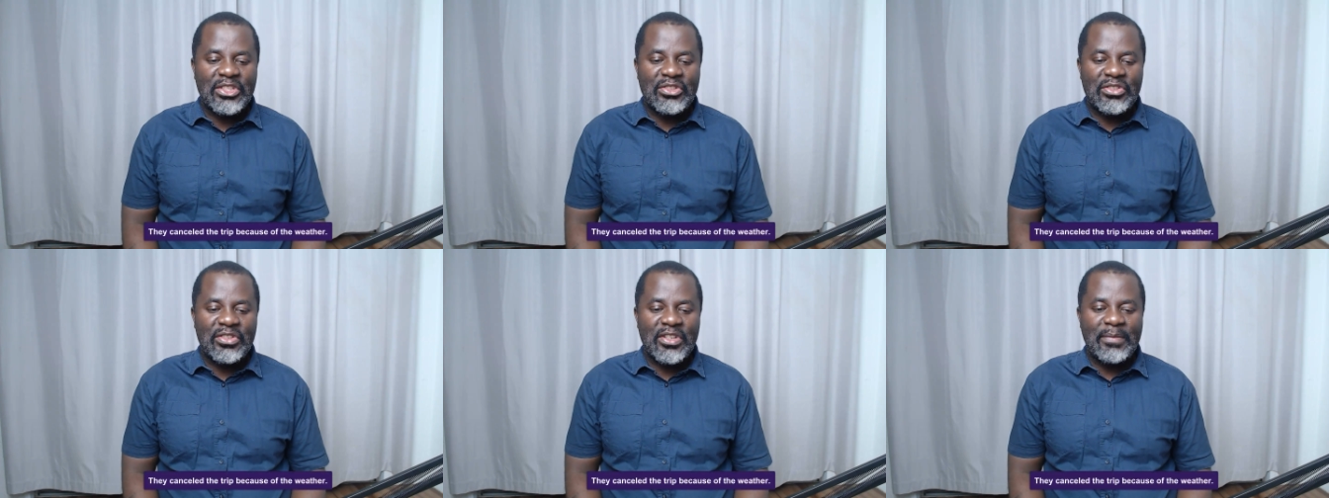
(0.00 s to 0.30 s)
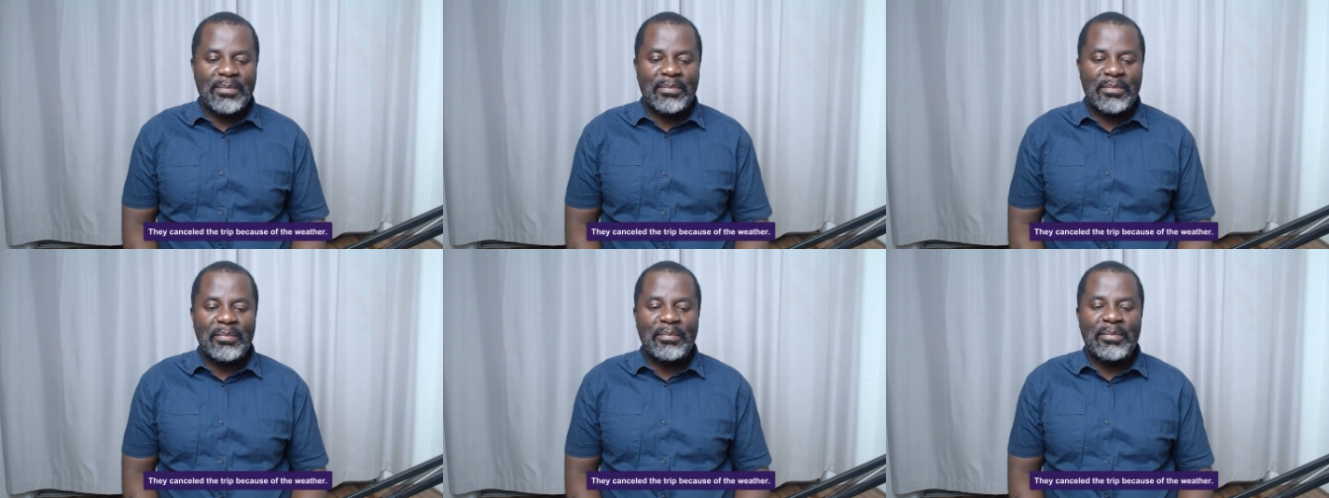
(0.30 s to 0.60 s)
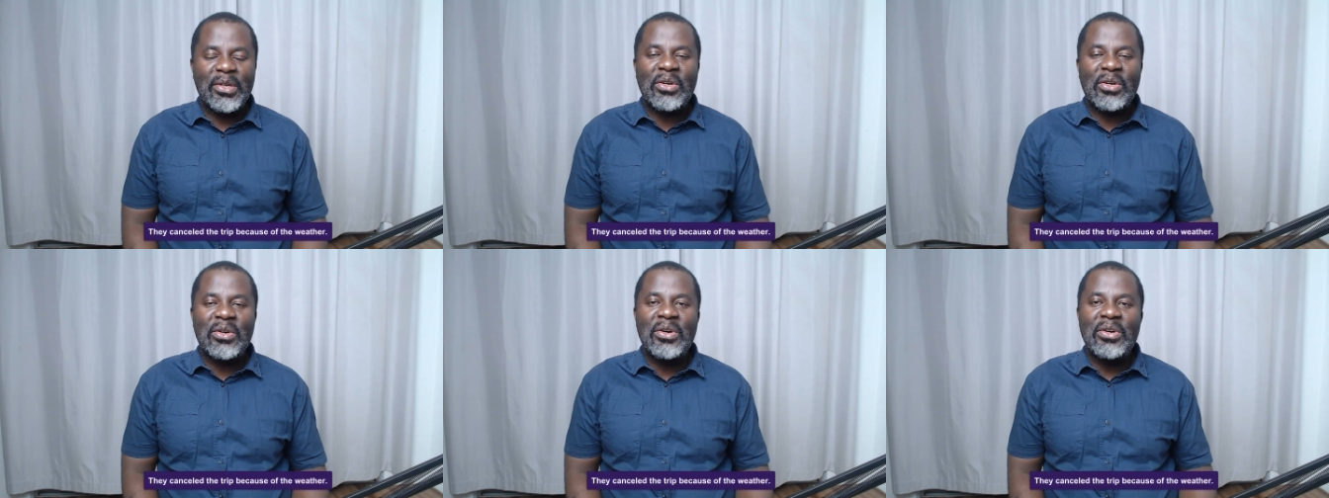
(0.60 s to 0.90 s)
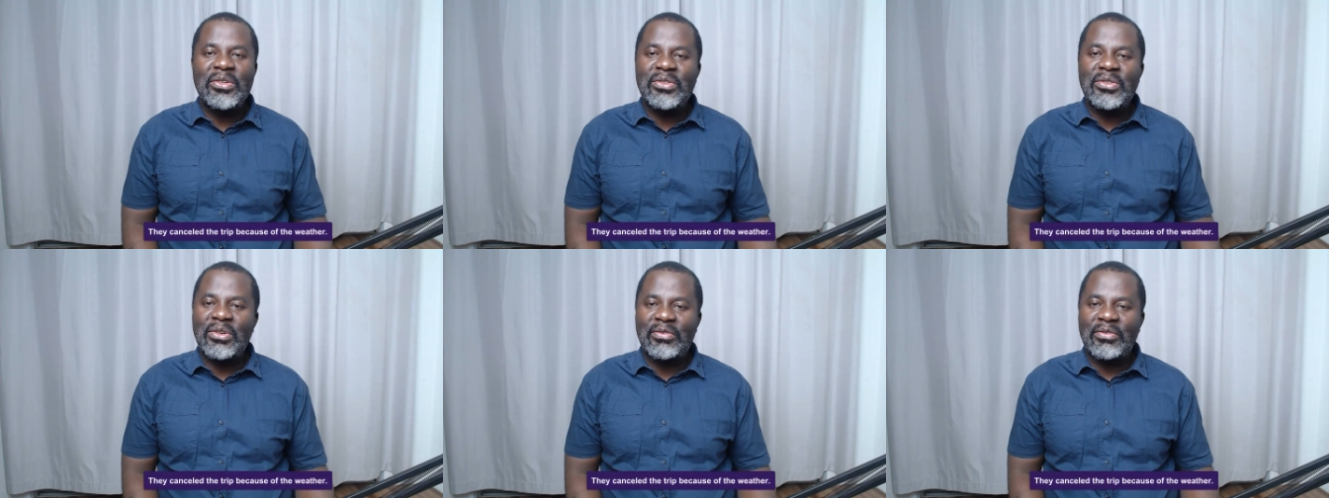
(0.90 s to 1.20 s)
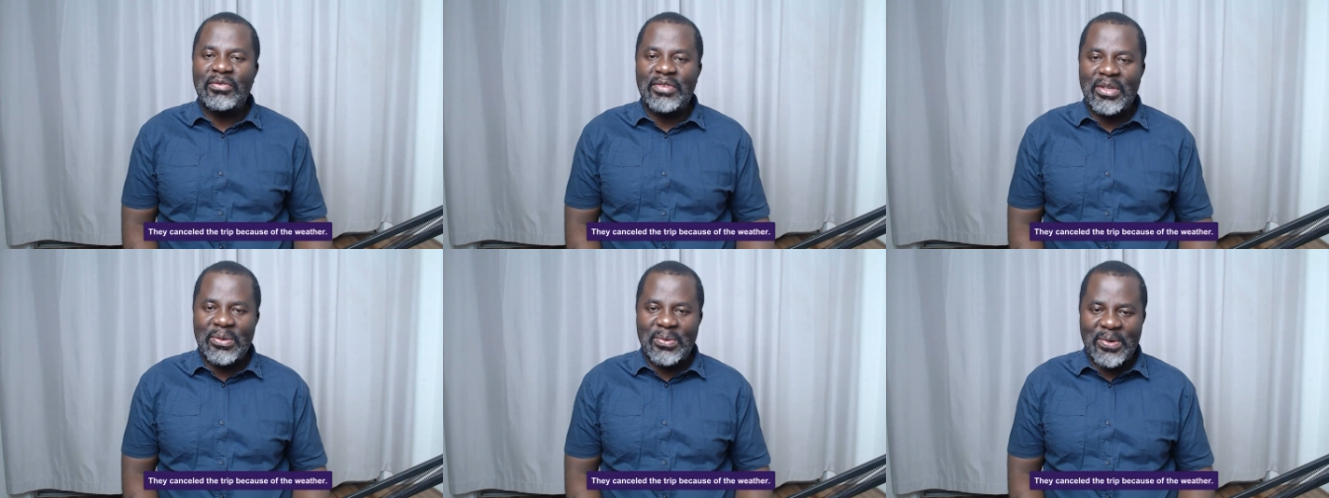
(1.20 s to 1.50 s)
trip because
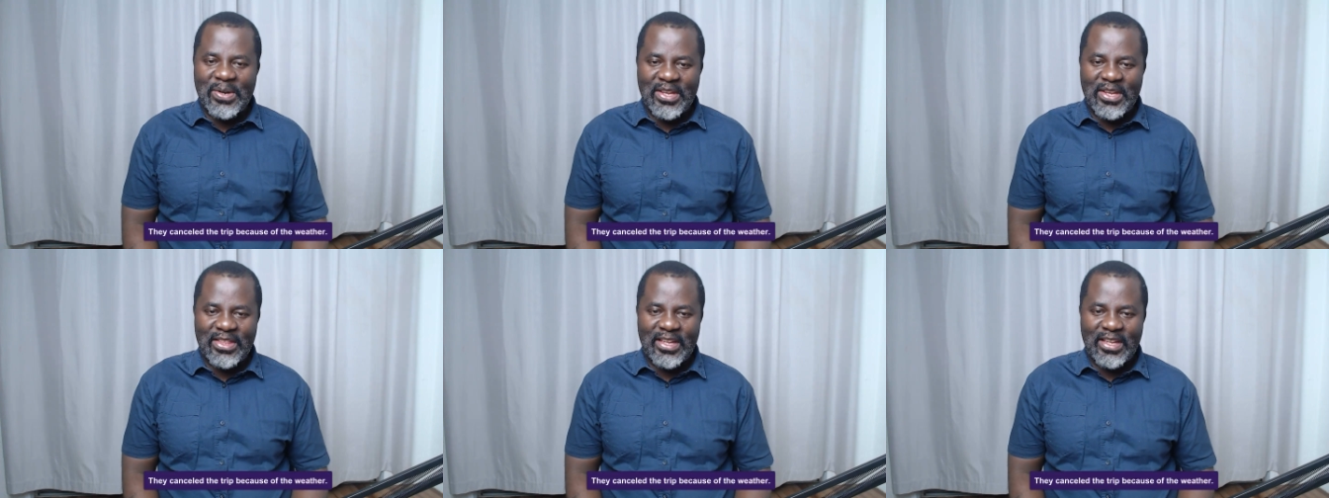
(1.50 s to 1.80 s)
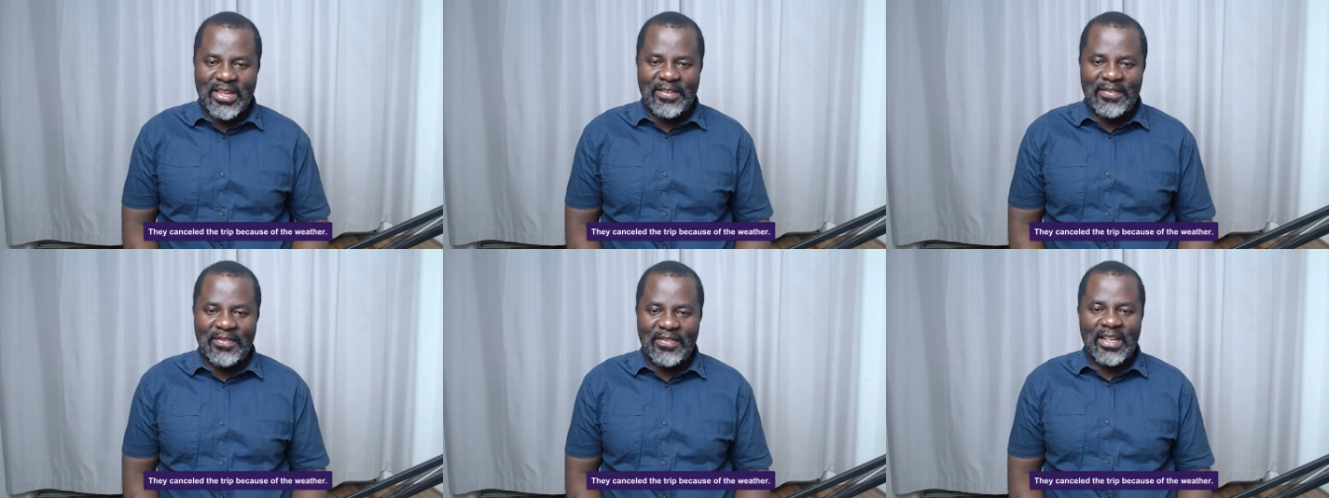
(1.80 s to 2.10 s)
of the weather.